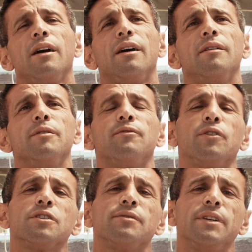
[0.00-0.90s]
on the
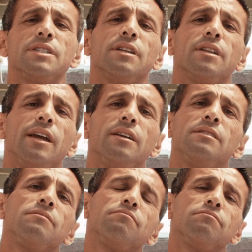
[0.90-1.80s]
first visit they
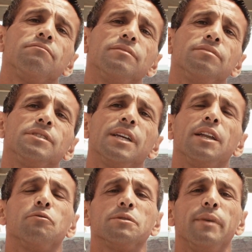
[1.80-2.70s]
said
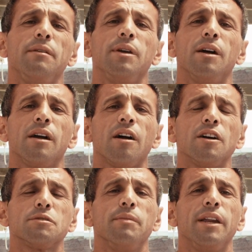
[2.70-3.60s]
it was maybe a
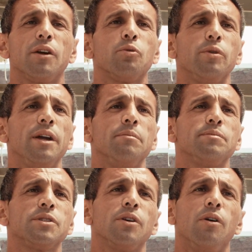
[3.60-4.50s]
cosmetic
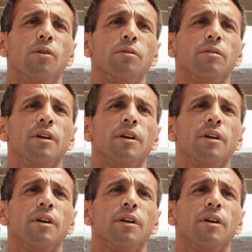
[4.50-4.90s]
rip, so